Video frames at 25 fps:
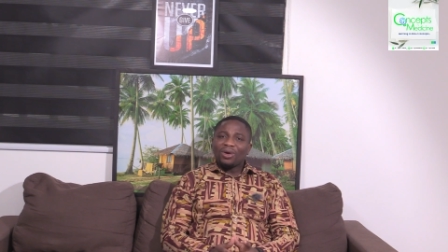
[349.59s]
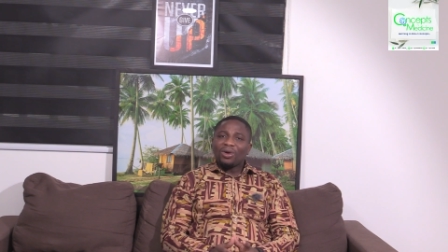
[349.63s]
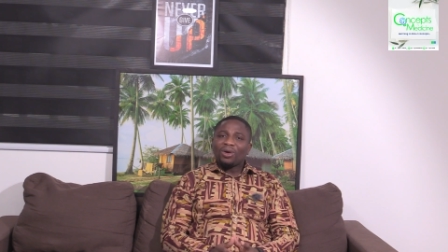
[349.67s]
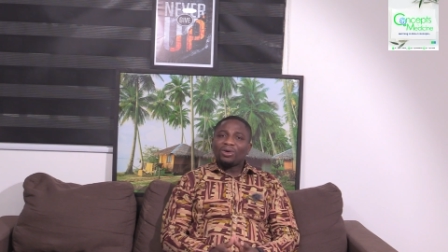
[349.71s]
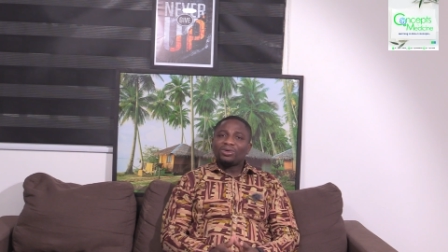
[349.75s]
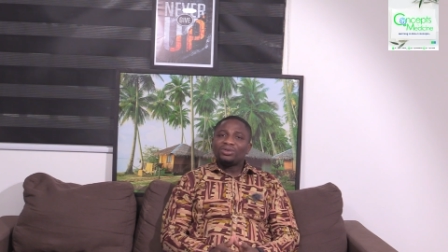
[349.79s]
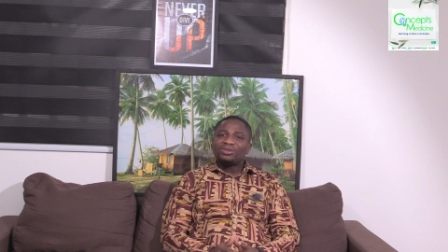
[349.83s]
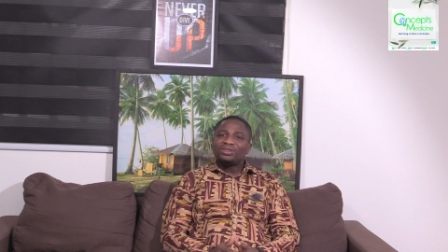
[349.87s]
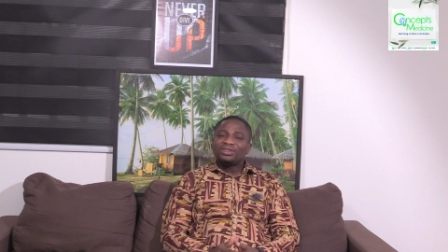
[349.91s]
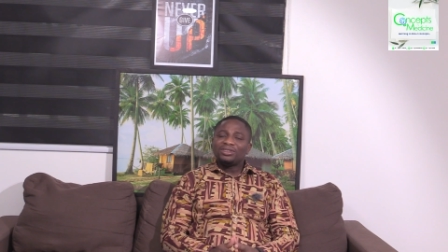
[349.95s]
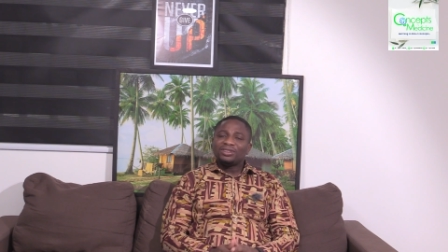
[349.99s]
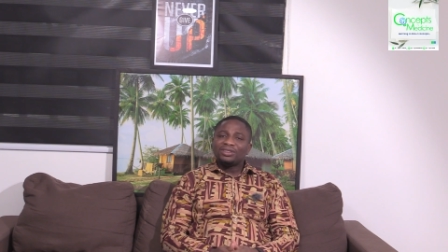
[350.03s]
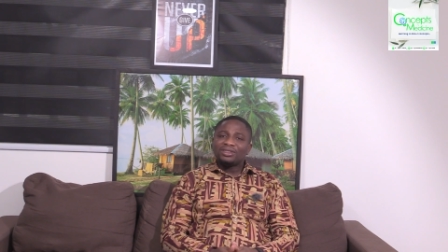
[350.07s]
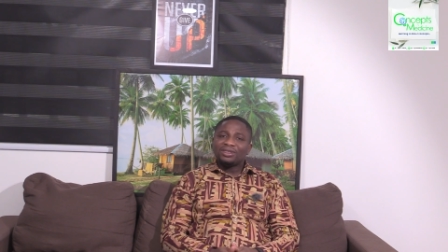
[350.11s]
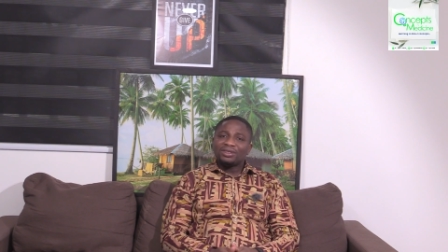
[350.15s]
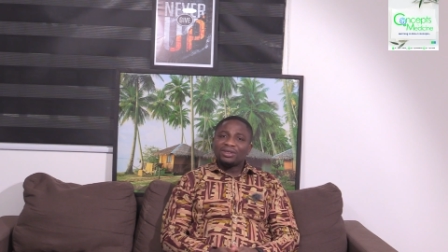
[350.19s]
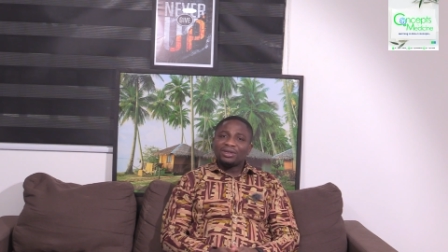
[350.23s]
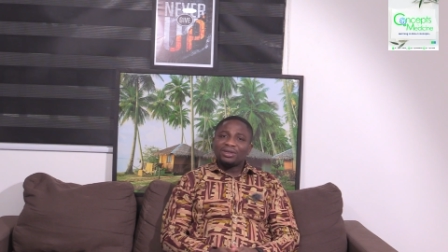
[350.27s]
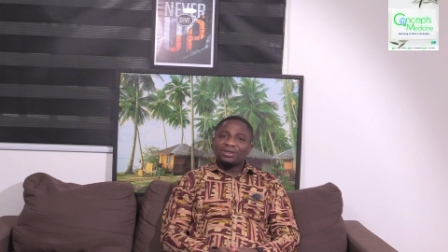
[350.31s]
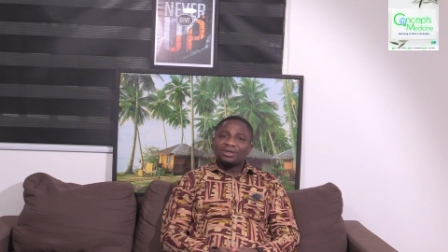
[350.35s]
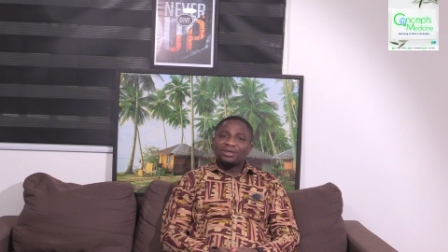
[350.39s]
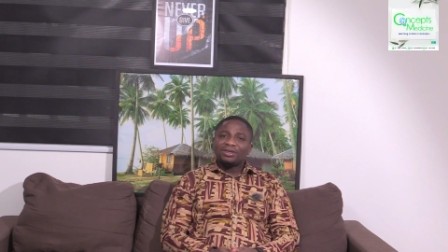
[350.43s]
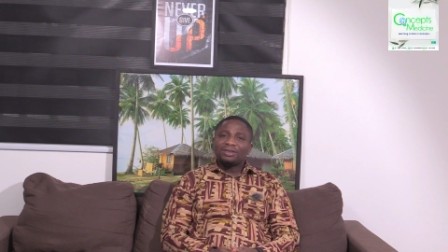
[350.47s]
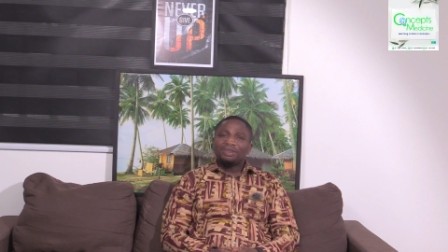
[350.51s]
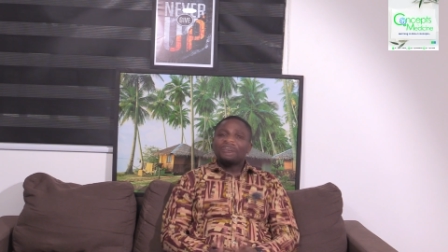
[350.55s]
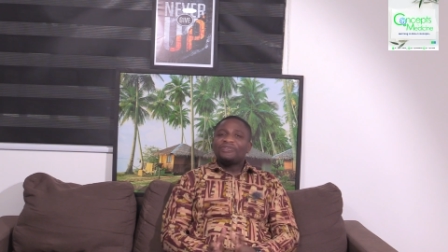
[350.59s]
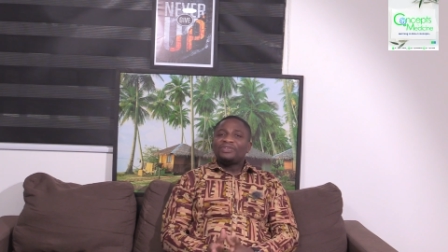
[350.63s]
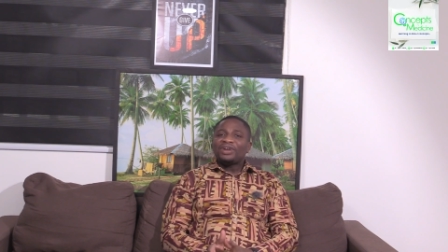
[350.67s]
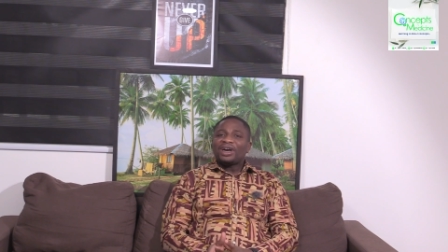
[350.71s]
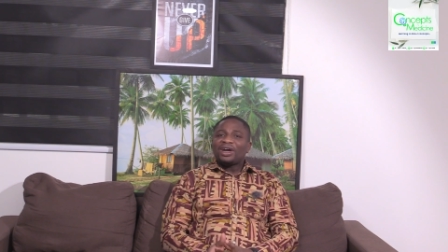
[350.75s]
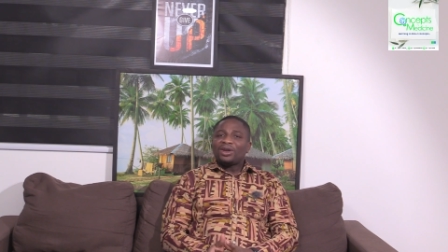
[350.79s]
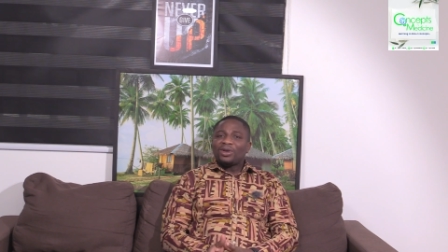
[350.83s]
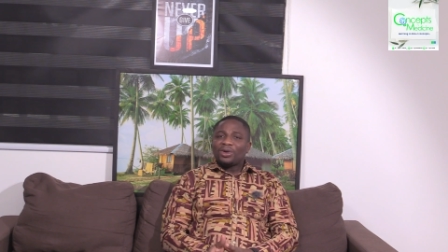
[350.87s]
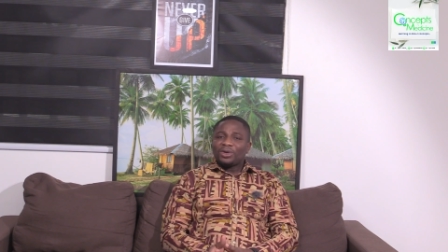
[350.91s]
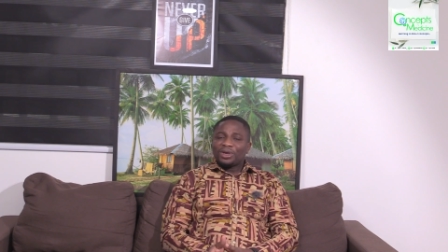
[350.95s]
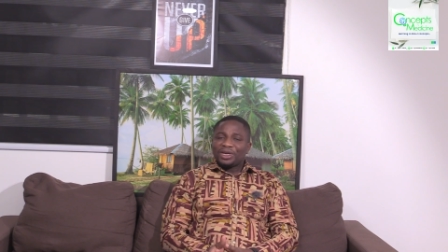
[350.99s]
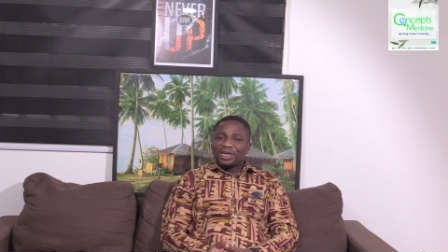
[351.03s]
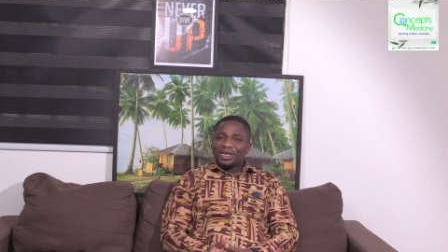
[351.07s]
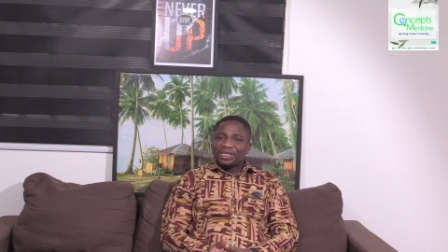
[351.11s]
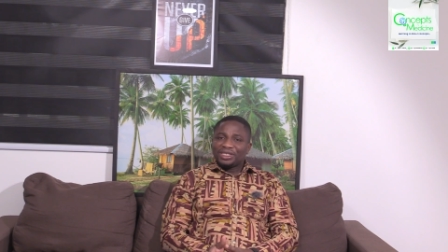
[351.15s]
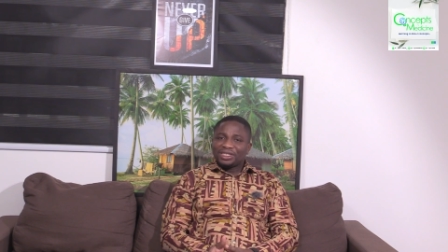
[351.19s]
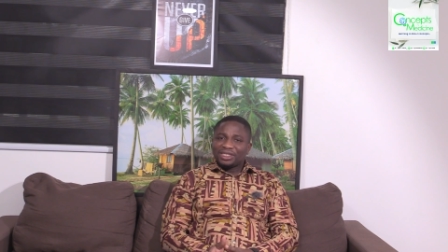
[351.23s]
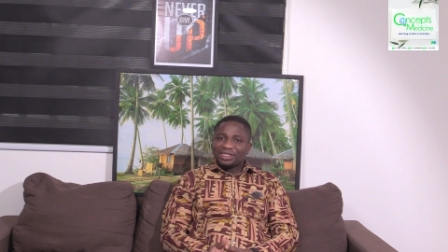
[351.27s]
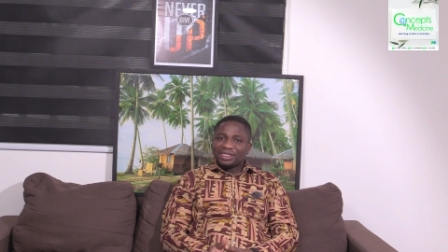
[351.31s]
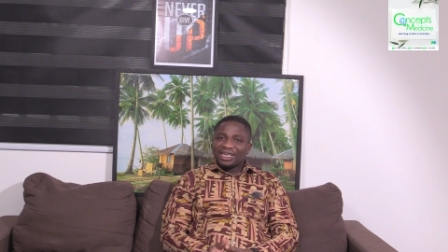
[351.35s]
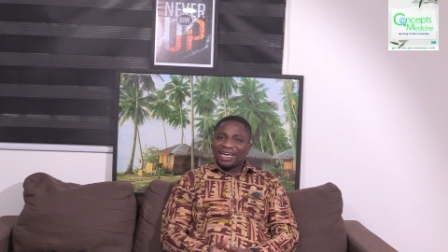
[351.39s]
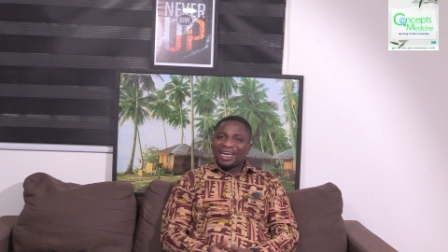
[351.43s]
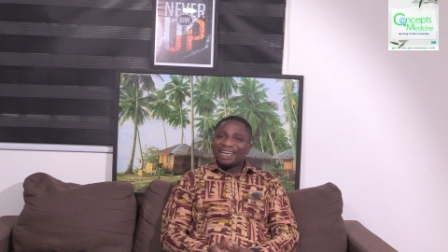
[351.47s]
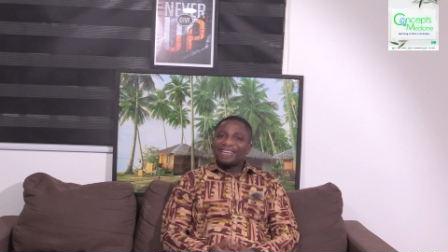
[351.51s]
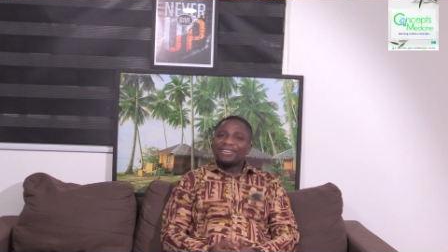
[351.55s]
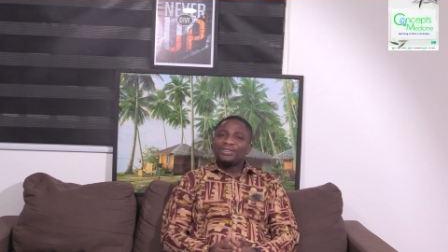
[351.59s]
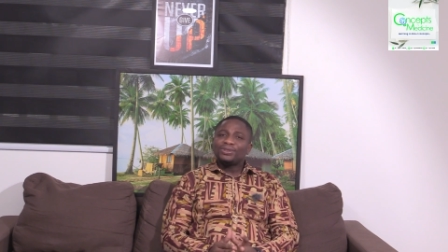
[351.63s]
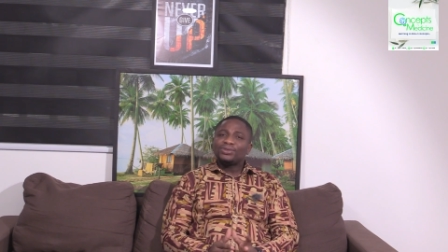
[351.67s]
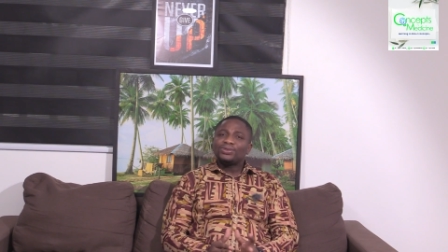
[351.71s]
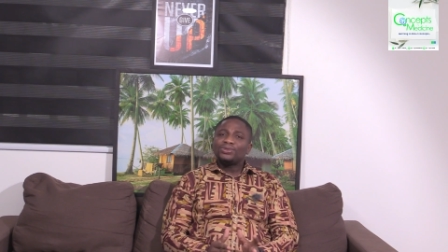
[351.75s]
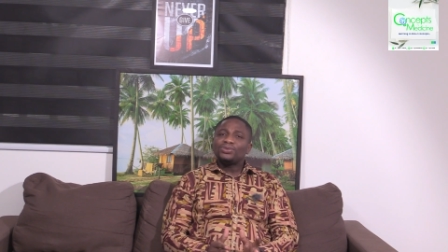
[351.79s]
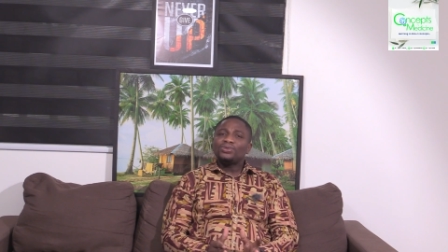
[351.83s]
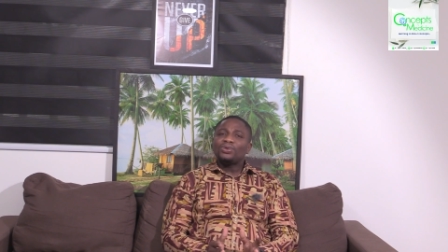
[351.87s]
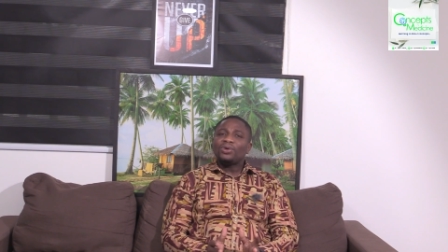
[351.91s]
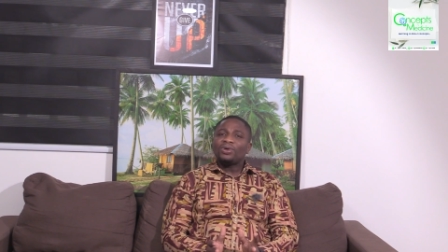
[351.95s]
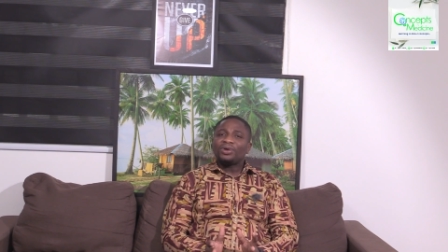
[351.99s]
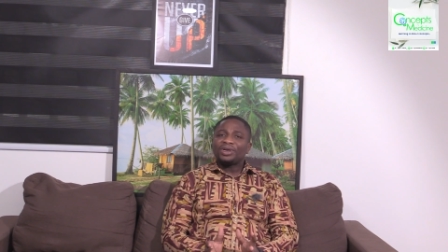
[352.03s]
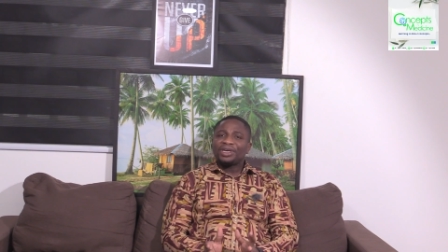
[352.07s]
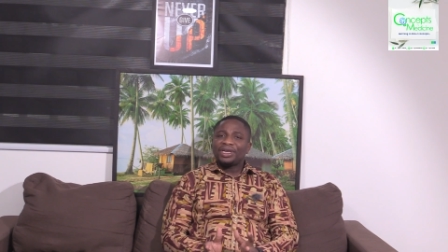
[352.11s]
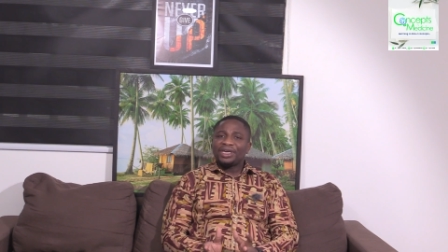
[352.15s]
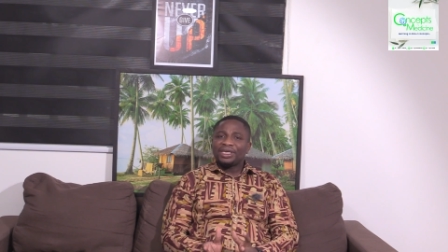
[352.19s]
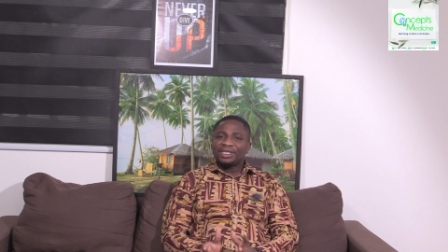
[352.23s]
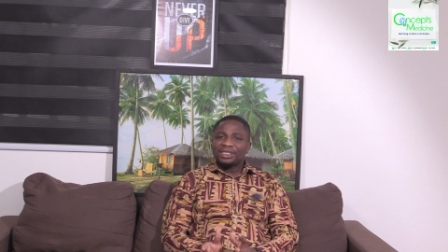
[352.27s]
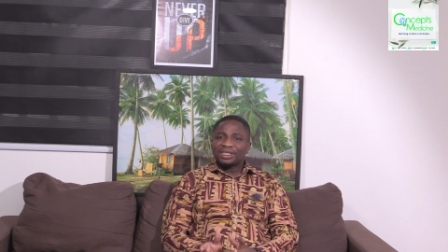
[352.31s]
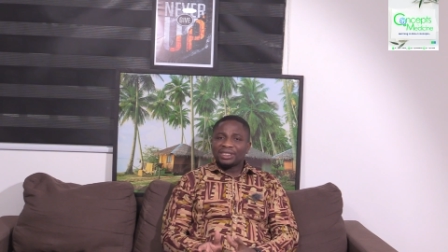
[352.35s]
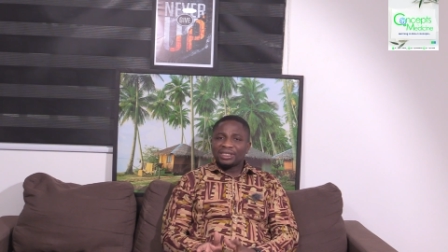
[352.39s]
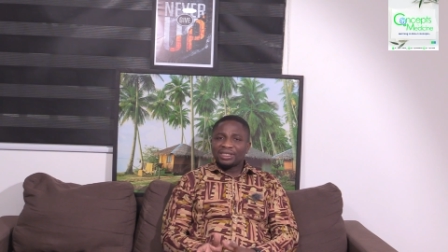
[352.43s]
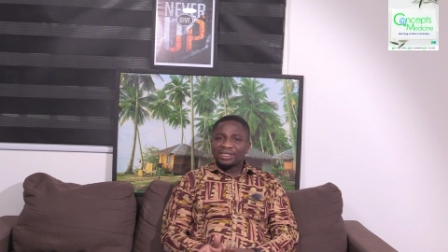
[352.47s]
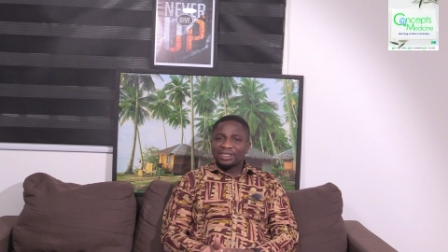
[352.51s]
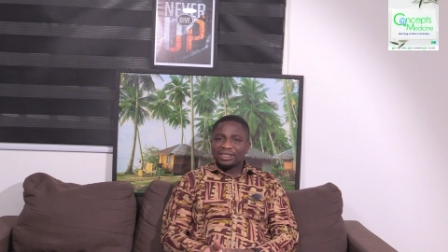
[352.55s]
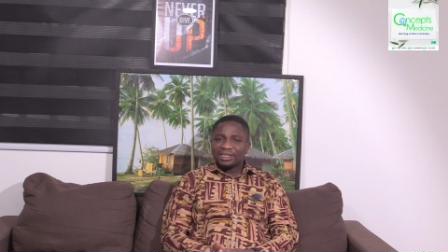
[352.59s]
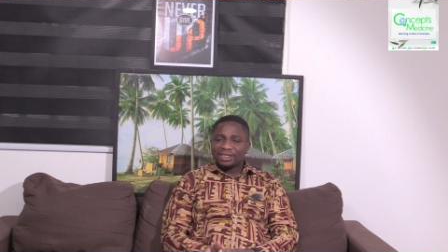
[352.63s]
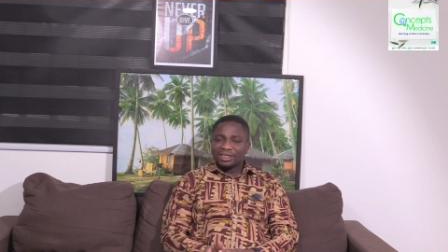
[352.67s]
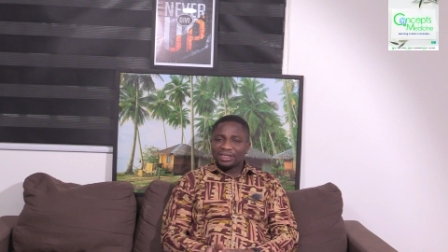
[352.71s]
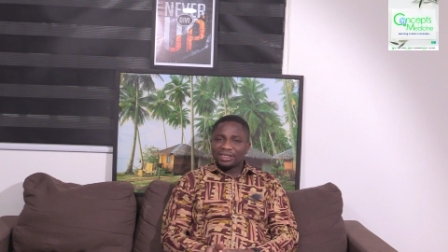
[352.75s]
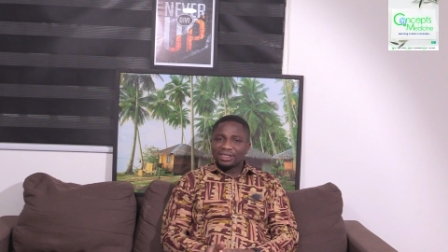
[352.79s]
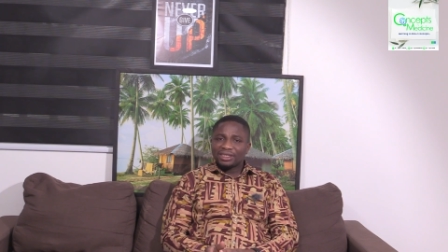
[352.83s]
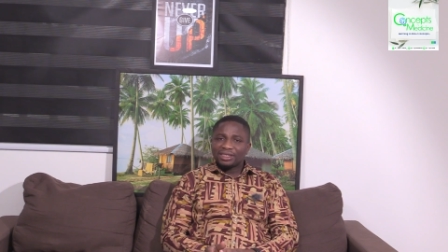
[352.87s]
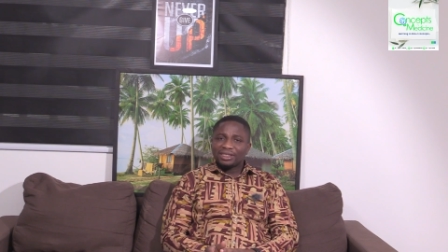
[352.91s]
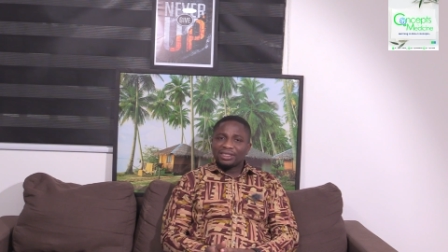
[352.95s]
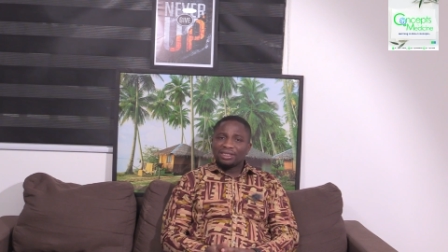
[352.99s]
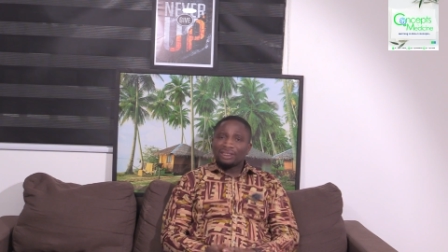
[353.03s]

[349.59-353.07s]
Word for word: on several occasions, at least 2 occasions,